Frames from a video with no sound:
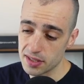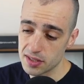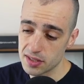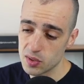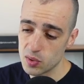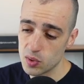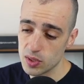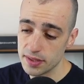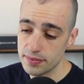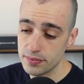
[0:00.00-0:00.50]

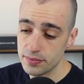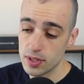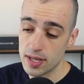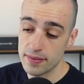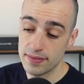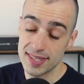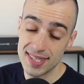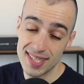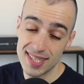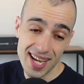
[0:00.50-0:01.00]
So if you
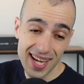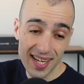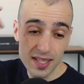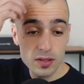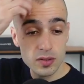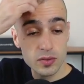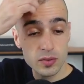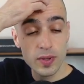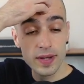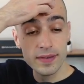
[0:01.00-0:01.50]
have 10
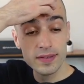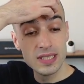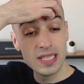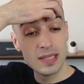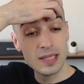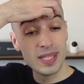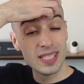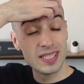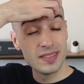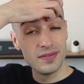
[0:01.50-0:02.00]
or 12
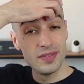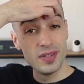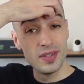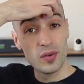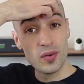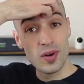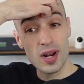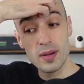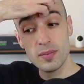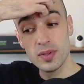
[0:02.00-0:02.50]
GB
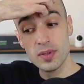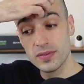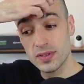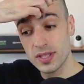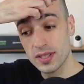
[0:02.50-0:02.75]
VRAM